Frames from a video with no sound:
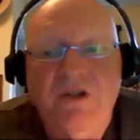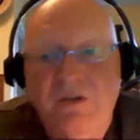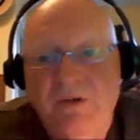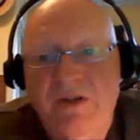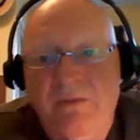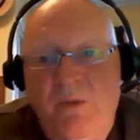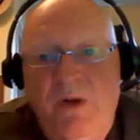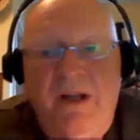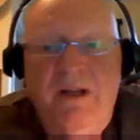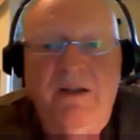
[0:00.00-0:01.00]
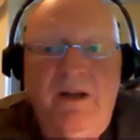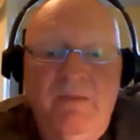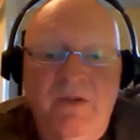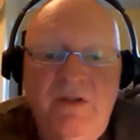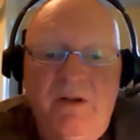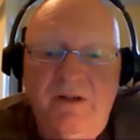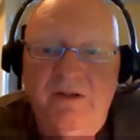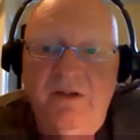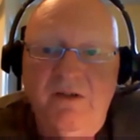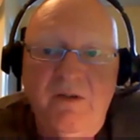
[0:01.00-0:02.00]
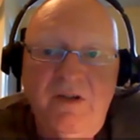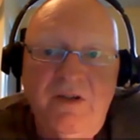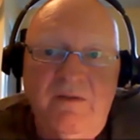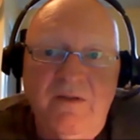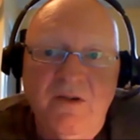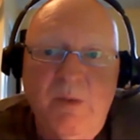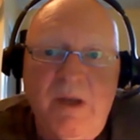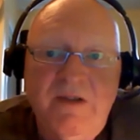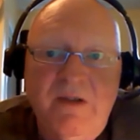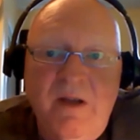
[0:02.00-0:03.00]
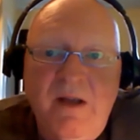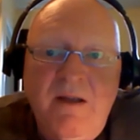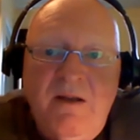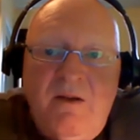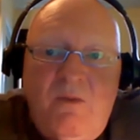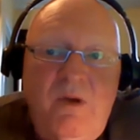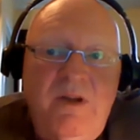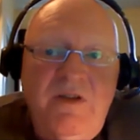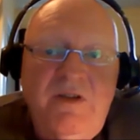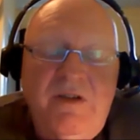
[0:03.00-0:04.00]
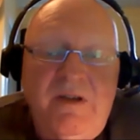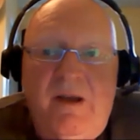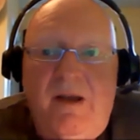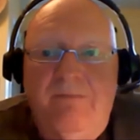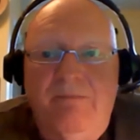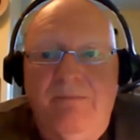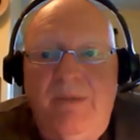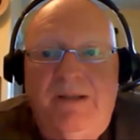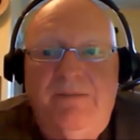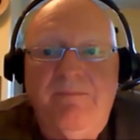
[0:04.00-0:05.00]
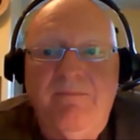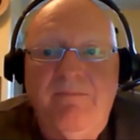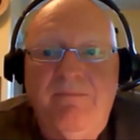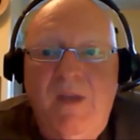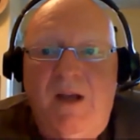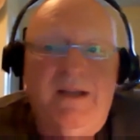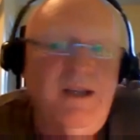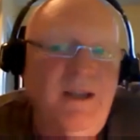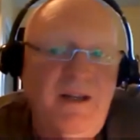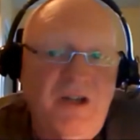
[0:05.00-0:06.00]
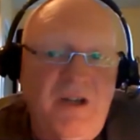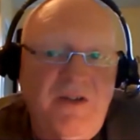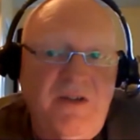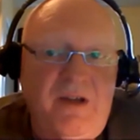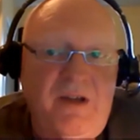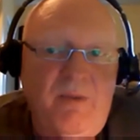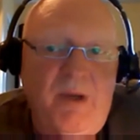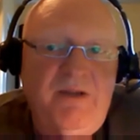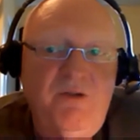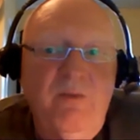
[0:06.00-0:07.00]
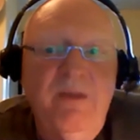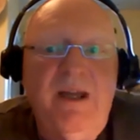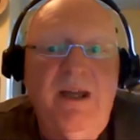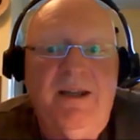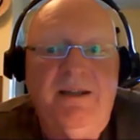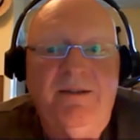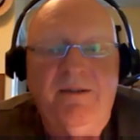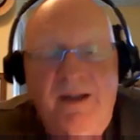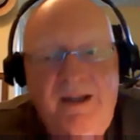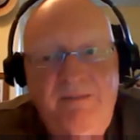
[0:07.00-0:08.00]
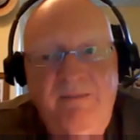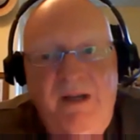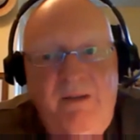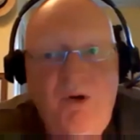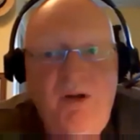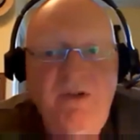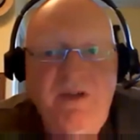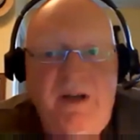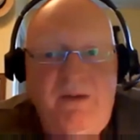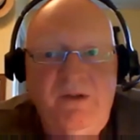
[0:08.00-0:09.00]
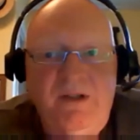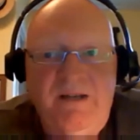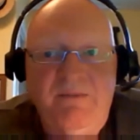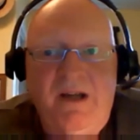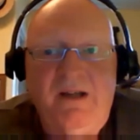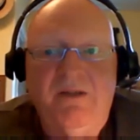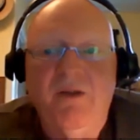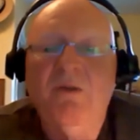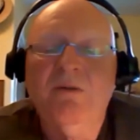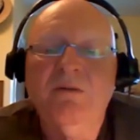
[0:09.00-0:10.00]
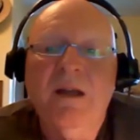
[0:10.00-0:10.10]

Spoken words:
reason why I ended up starting to do this in the first place, but I didn't get a chance to say goodbye to him, and I had made a promise that I wouldn't let him die alone.